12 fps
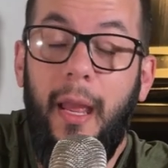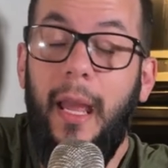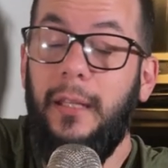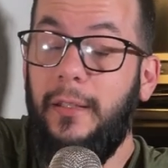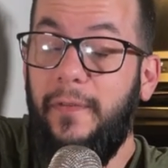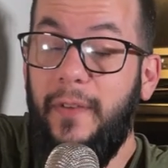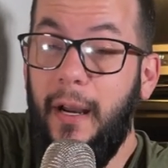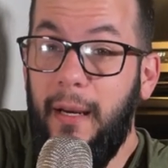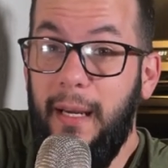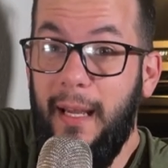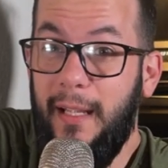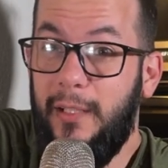it's a
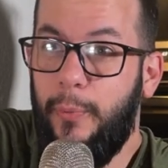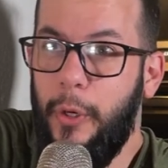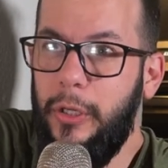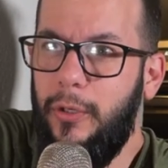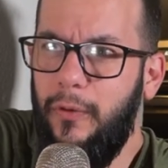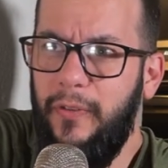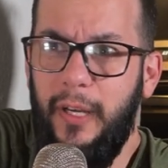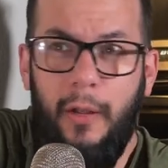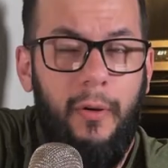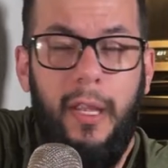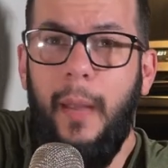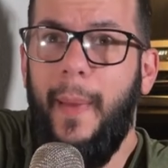very inspirational video.
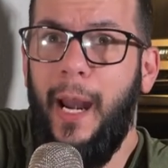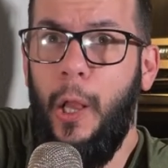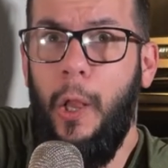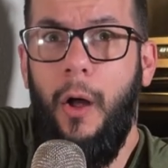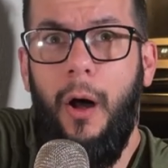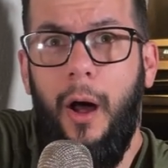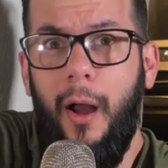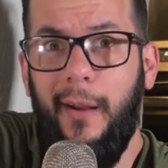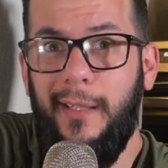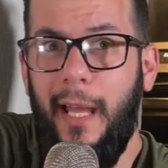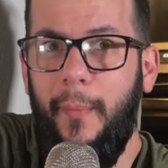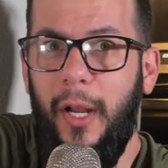It came out a long
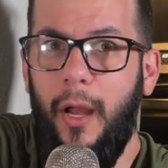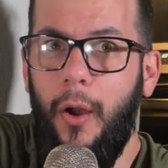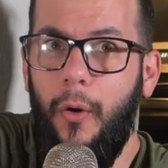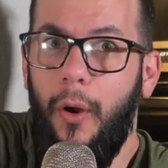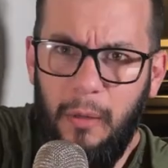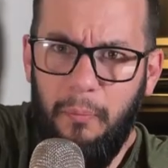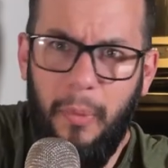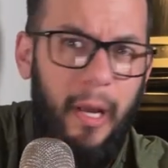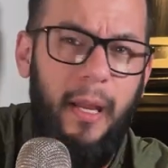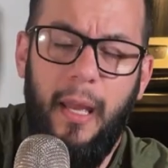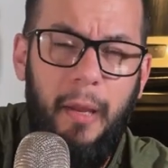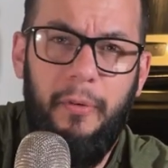time ago,
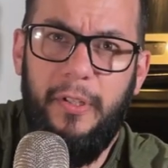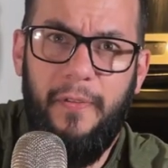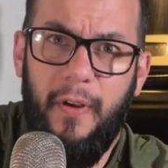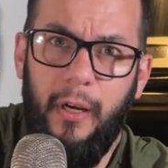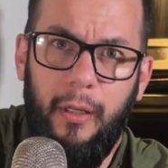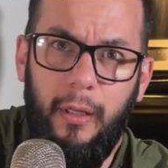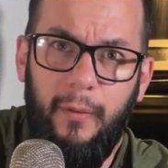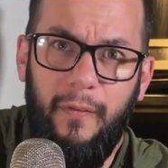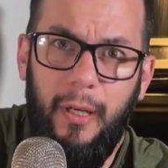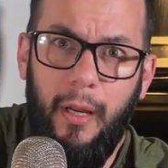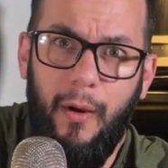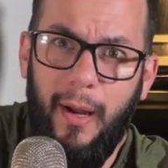but it was a very good
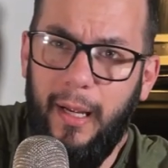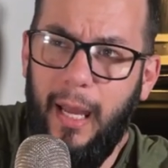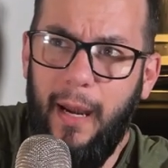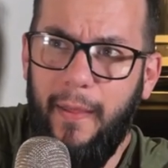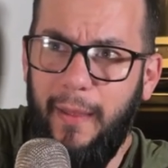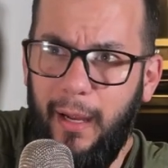video. I kind of think